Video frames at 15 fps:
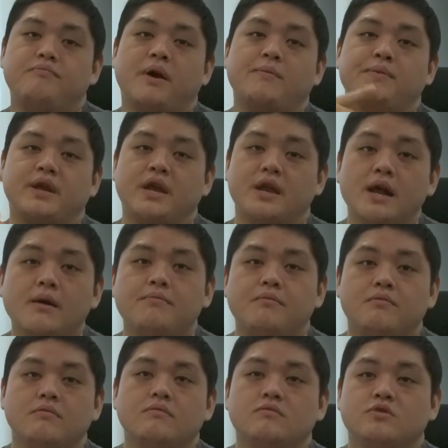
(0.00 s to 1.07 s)
Bumping it up
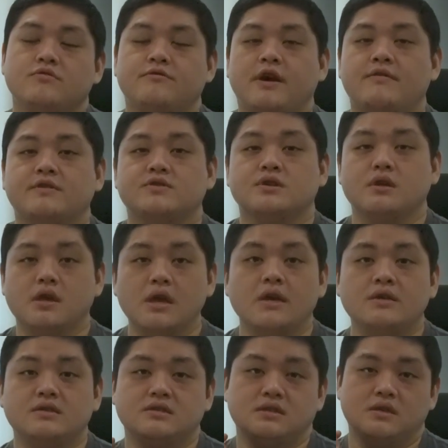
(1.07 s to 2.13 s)
to 500
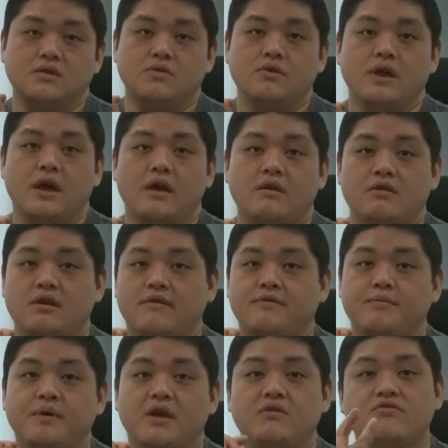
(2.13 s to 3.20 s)
gigs, you get you have
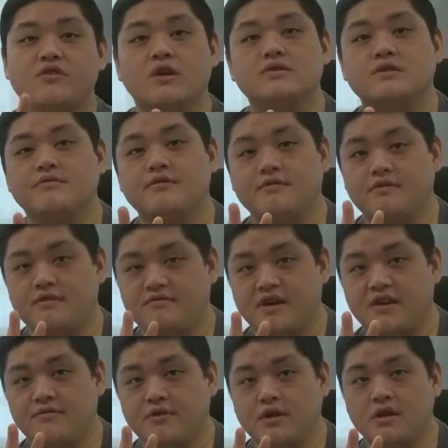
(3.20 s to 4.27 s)
to pay
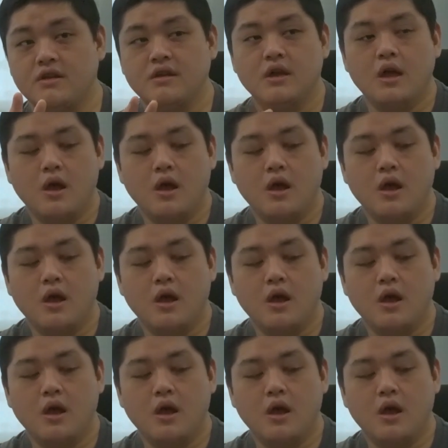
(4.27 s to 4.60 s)
355 ringgit.